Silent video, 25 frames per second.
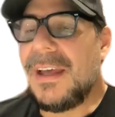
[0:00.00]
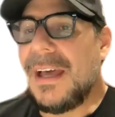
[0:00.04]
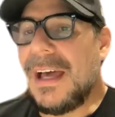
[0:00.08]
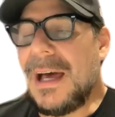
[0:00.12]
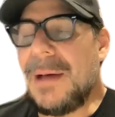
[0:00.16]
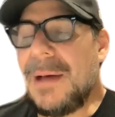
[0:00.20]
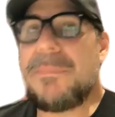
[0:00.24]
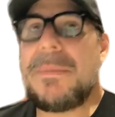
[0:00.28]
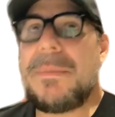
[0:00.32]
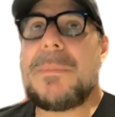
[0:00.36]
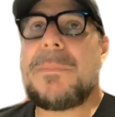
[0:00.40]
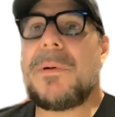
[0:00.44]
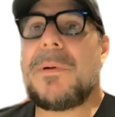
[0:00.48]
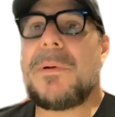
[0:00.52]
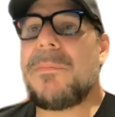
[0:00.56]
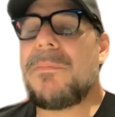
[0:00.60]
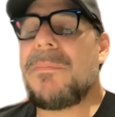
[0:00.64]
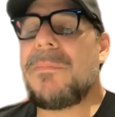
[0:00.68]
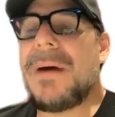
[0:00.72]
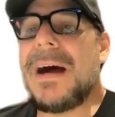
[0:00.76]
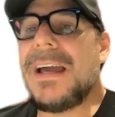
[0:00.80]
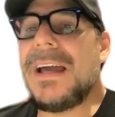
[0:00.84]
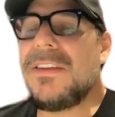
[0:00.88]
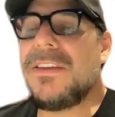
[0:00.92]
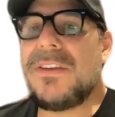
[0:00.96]
and people
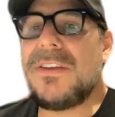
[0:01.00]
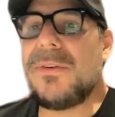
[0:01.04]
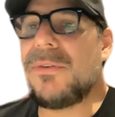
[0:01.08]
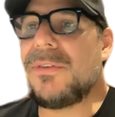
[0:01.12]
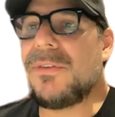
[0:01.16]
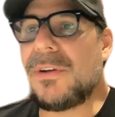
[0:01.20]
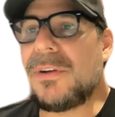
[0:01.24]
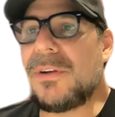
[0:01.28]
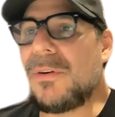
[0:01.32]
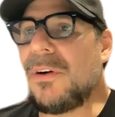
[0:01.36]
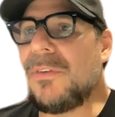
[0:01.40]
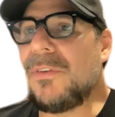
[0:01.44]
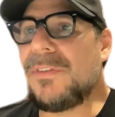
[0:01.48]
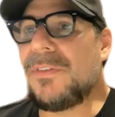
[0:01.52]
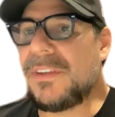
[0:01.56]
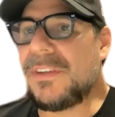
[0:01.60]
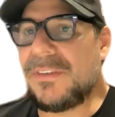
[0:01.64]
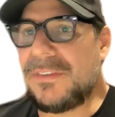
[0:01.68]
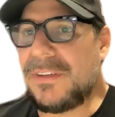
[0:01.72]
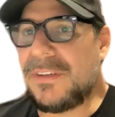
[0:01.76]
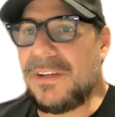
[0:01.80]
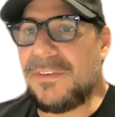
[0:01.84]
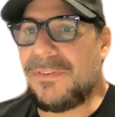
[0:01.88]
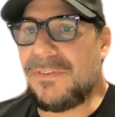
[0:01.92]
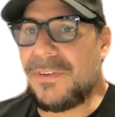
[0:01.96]
might use their
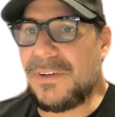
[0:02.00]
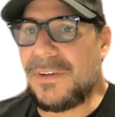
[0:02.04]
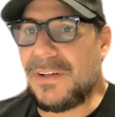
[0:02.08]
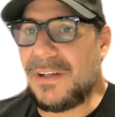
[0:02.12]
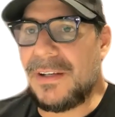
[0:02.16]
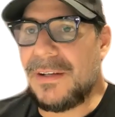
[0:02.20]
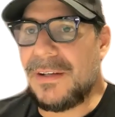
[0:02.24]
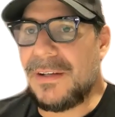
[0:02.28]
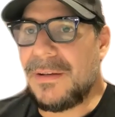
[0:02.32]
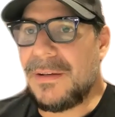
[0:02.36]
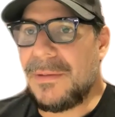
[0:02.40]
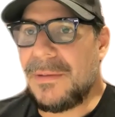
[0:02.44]
offices different.